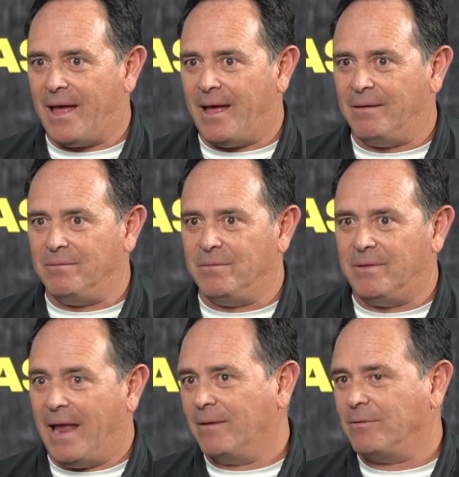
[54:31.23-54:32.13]

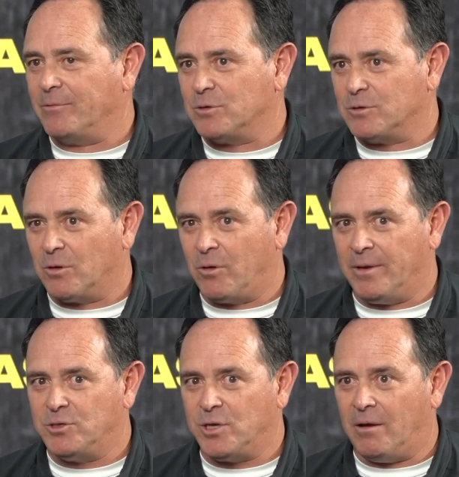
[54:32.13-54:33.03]
And officers still
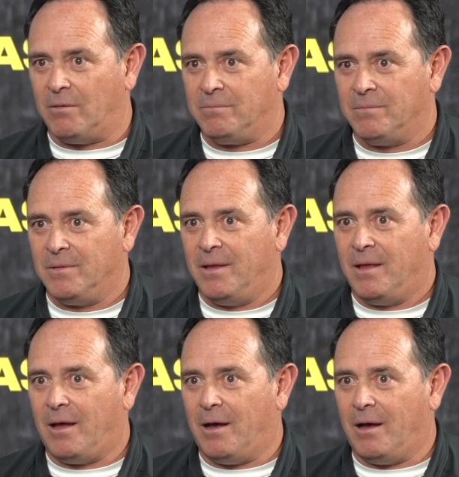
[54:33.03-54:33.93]
going to jail.
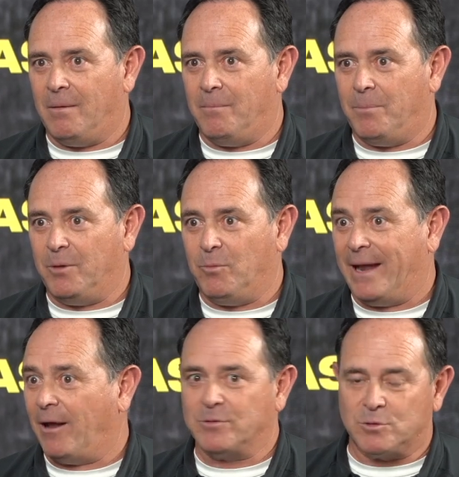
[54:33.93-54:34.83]
But
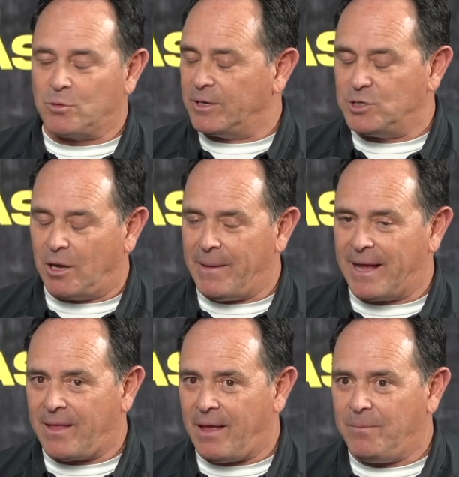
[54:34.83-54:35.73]
we had officers going to jail
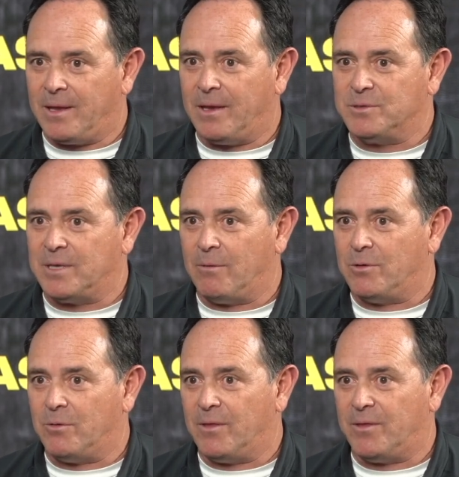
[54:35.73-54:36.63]
back then because they
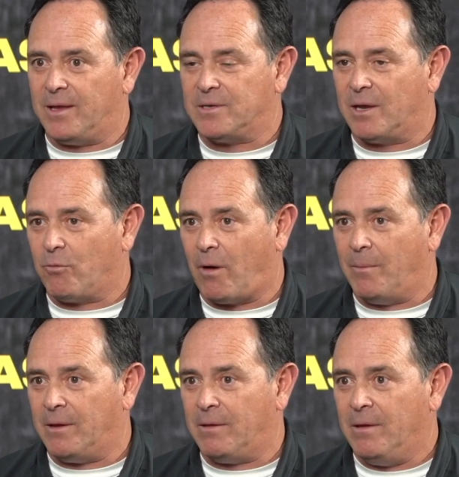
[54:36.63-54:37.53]
were doing things like
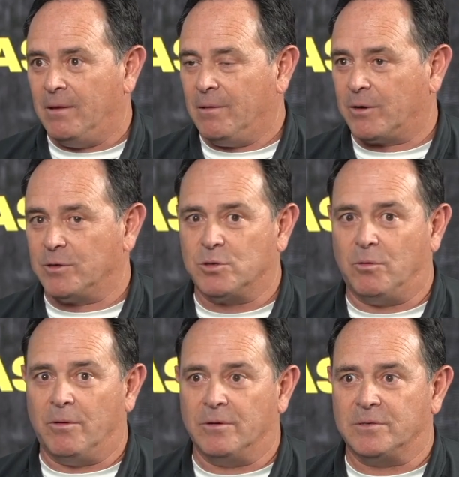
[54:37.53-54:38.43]
robbing liquor
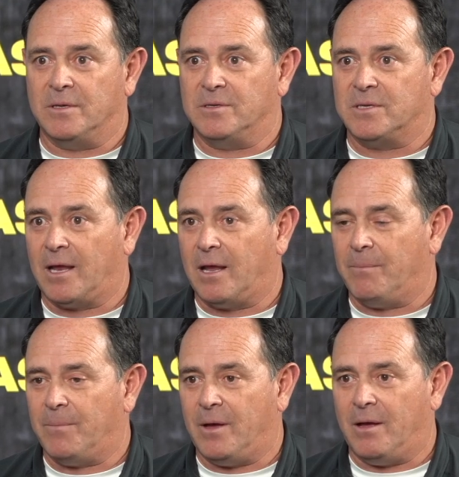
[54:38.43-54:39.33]
stores and setting
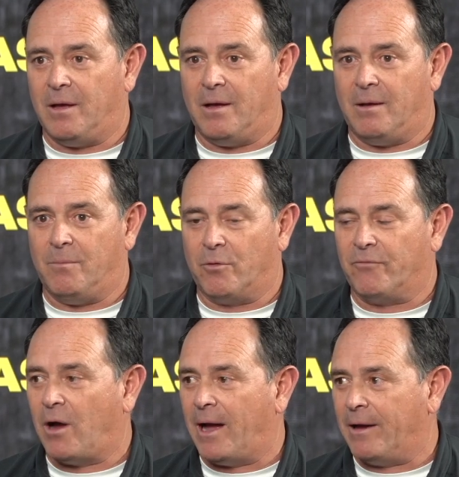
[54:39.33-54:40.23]
up
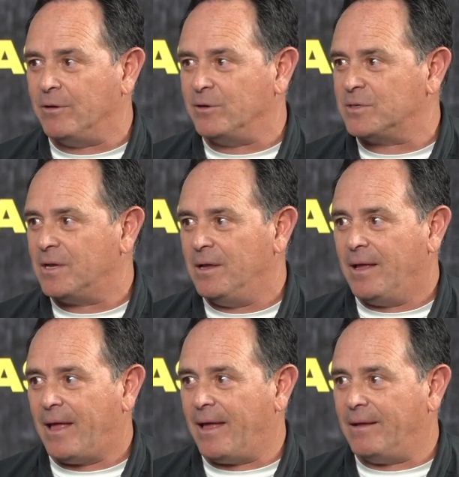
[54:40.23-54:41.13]
murder for hires
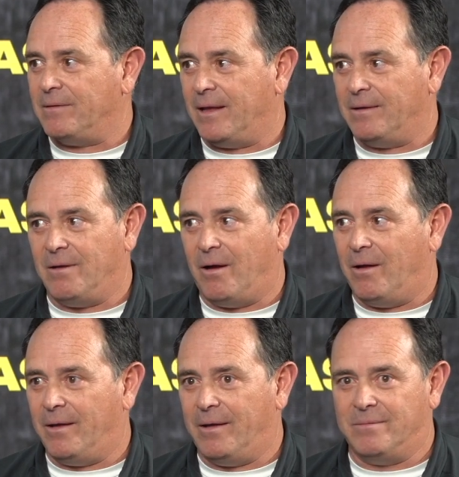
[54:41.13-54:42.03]
and
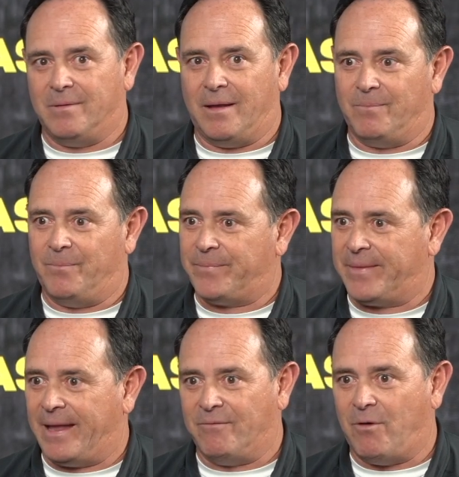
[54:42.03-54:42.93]

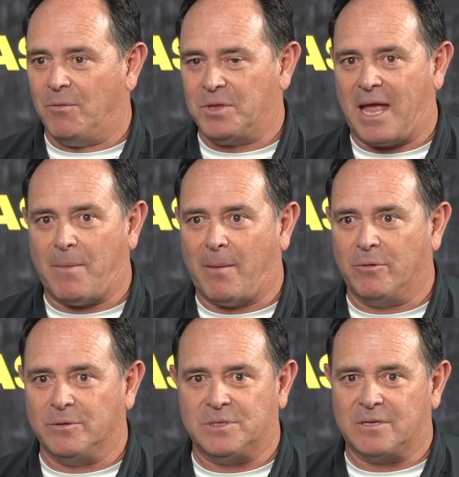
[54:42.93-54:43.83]
getting involved with gang
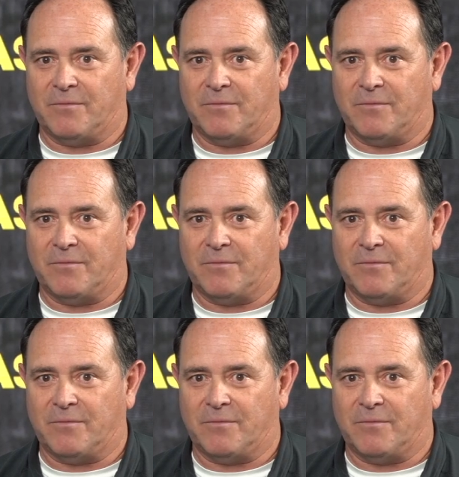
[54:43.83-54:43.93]
members and